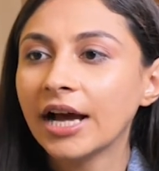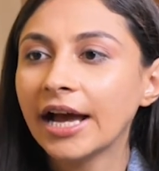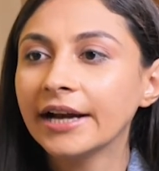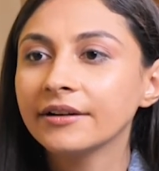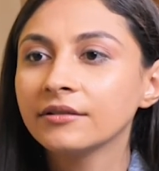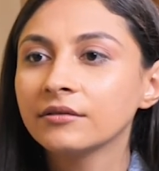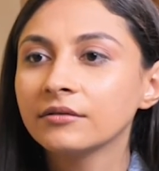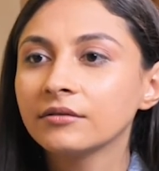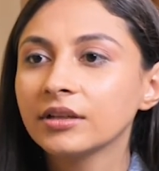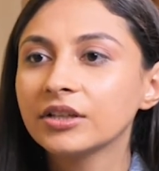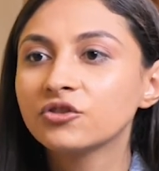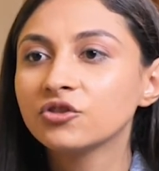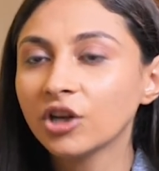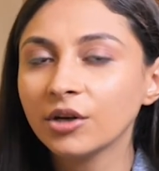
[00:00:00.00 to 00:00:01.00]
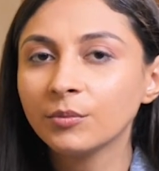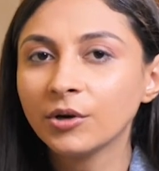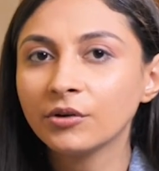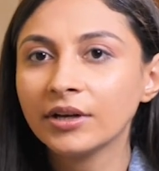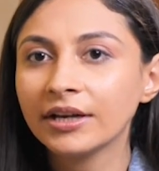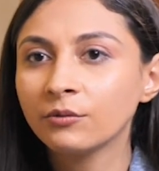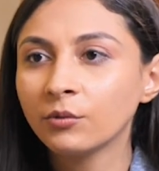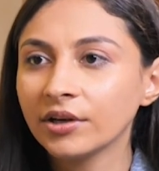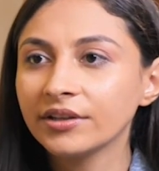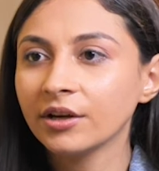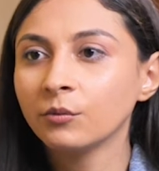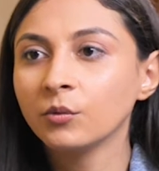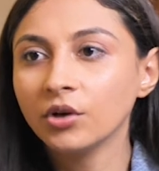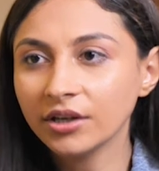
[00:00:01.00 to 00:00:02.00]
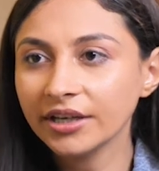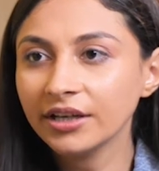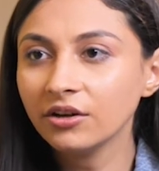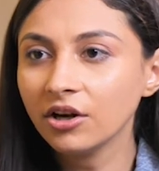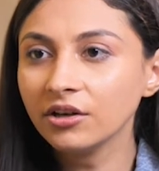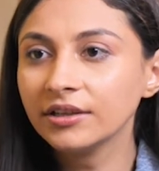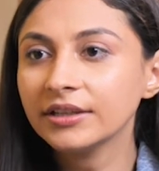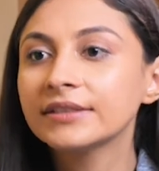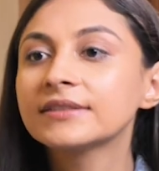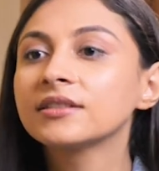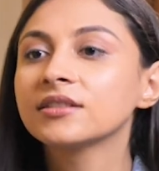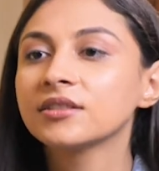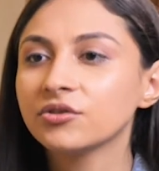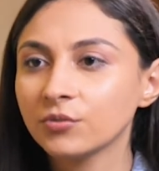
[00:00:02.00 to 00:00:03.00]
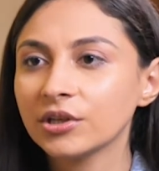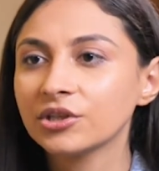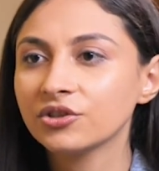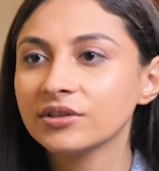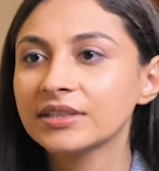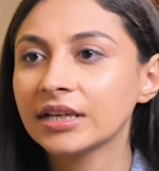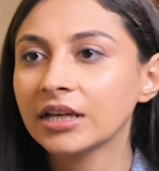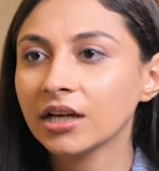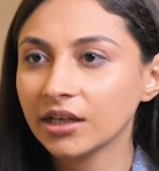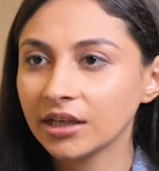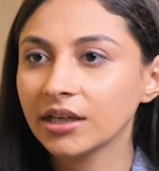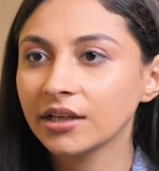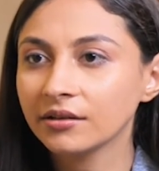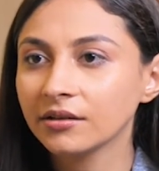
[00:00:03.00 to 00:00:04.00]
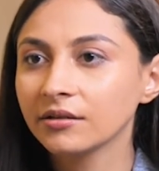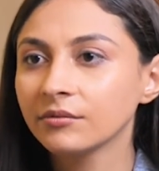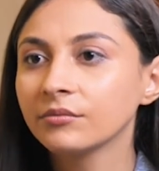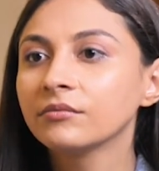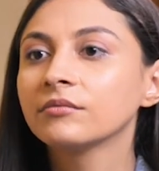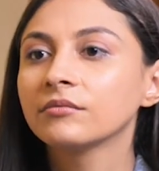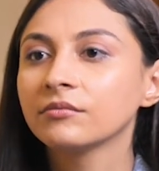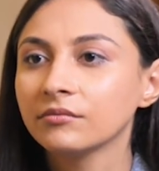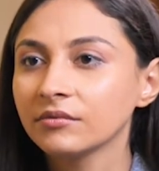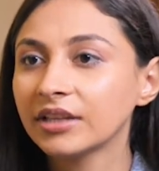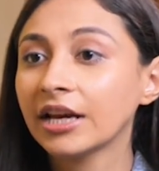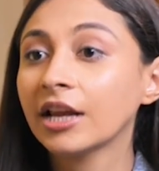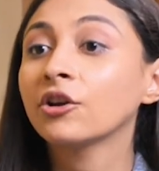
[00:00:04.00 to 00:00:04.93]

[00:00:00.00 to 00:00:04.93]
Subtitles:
And it's not about like what they're working on, it's the situations that are created that